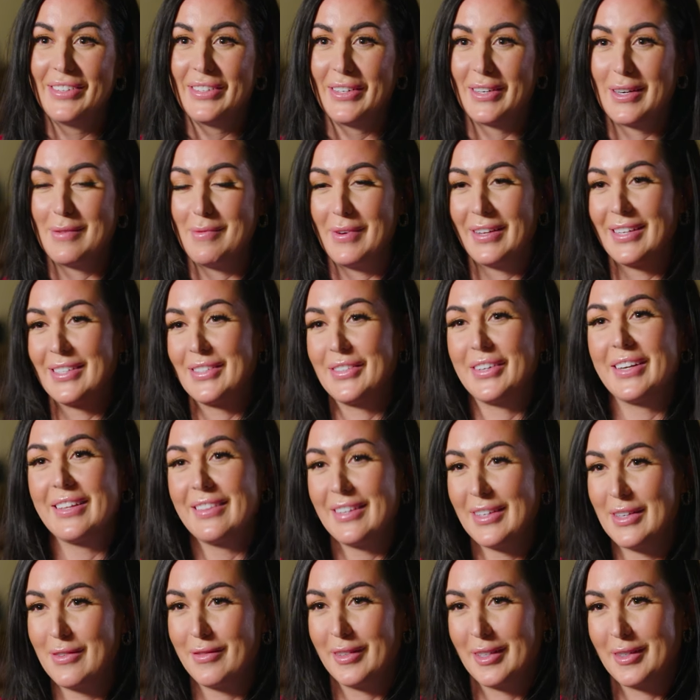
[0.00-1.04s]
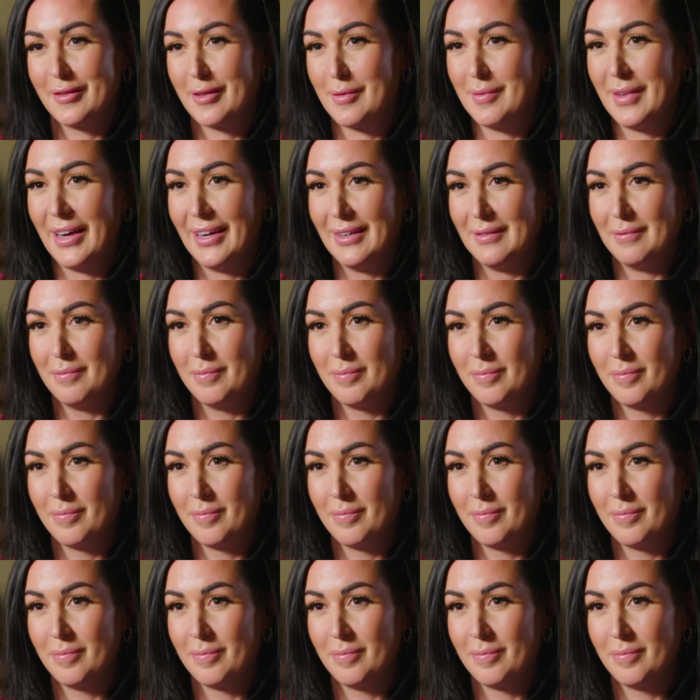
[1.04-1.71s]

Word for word: AAU tournament. Is there anything you've learned from that?